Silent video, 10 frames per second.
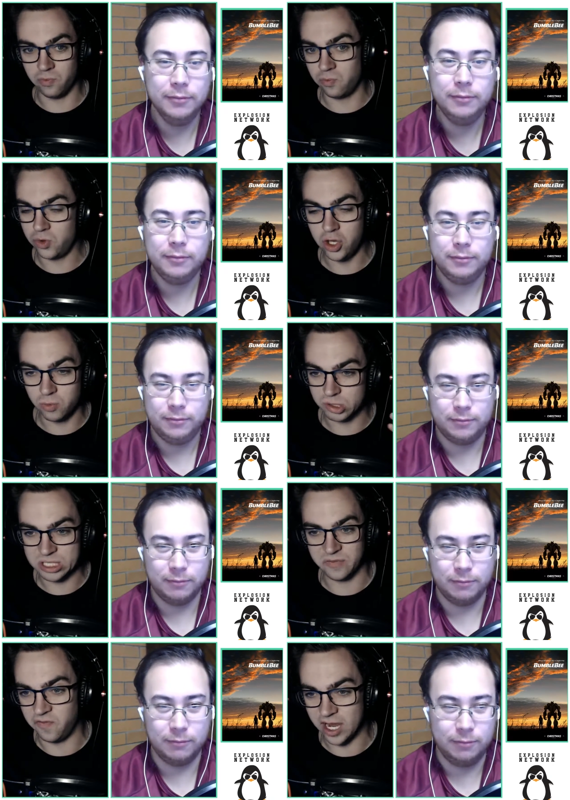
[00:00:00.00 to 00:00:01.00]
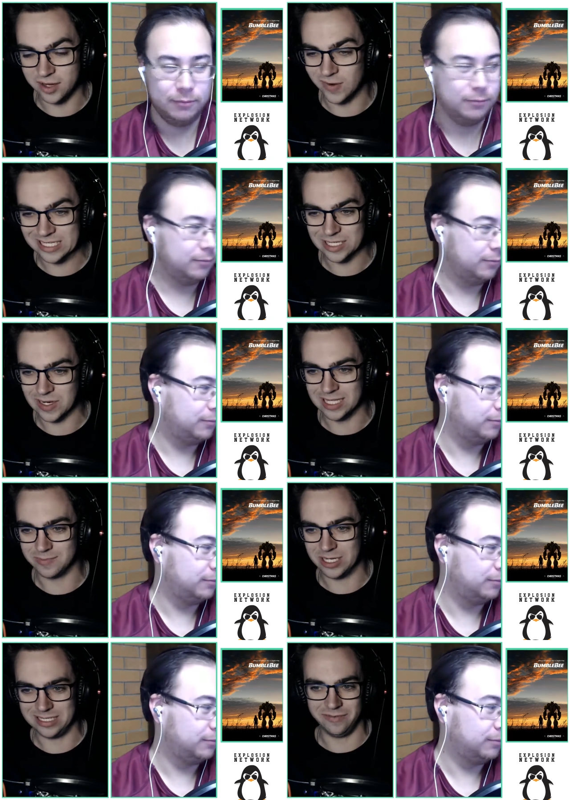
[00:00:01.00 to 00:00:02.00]
Speaker 1: You can watch the fucking rest of the trailers
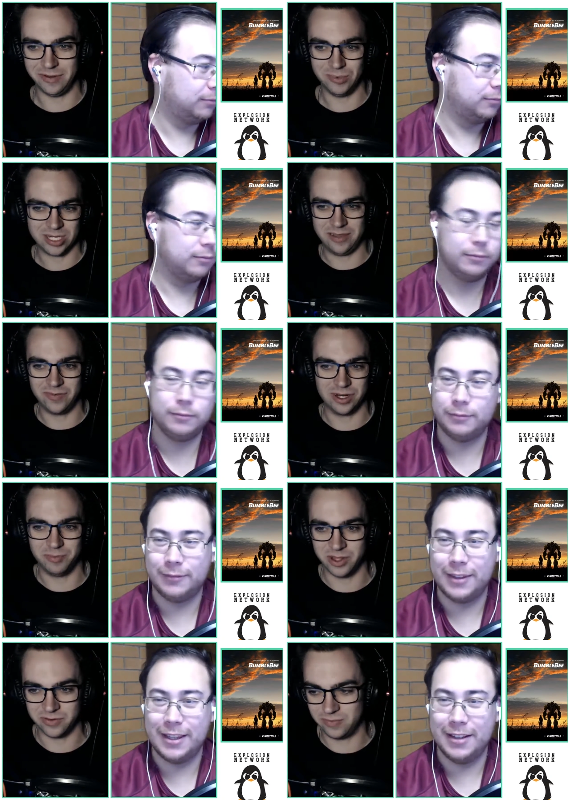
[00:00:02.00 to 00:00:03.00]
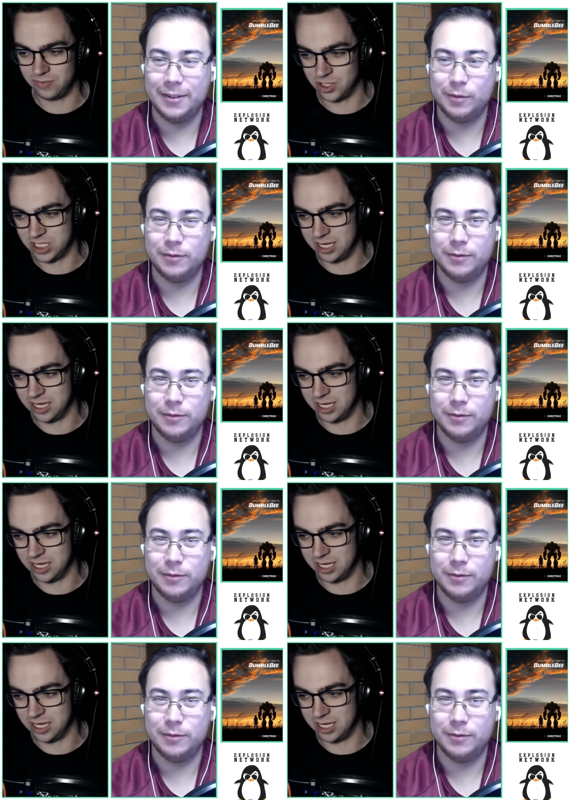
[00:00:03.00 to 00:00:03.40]
by yourself. I'm not even going to bother watching any